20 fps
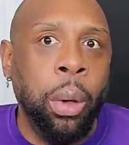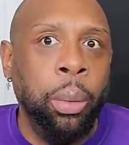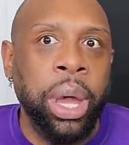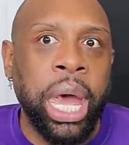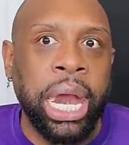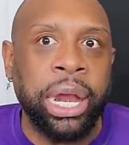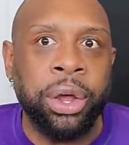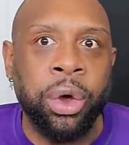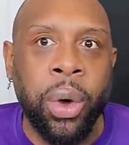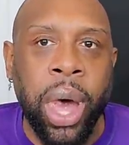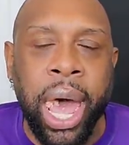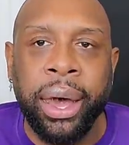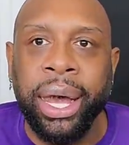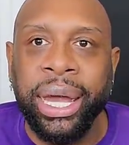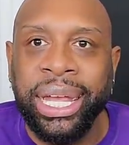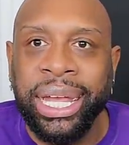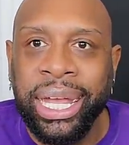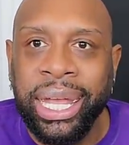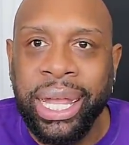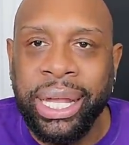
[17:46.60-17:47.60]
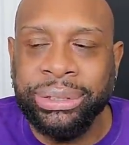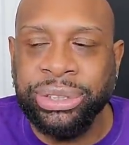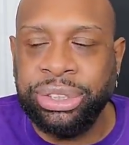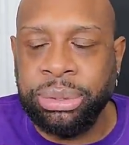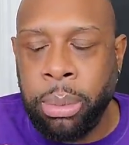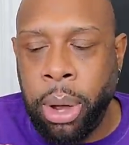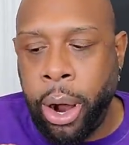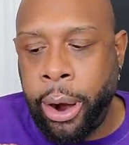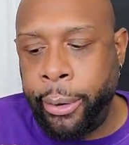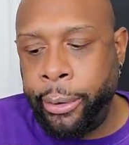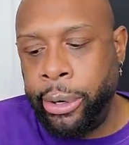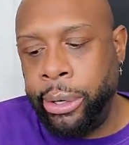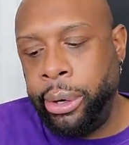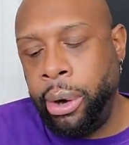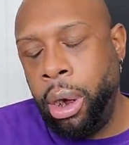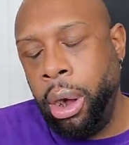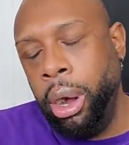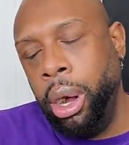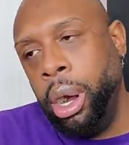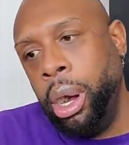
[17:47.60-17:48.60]
And we got to go out again tomorrow.
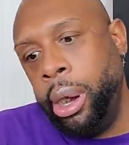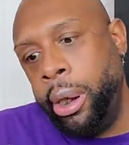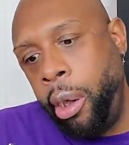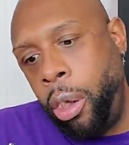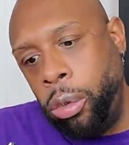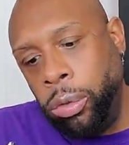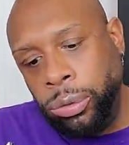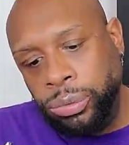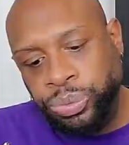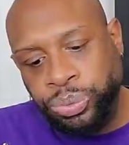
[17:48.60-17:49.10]
Oh.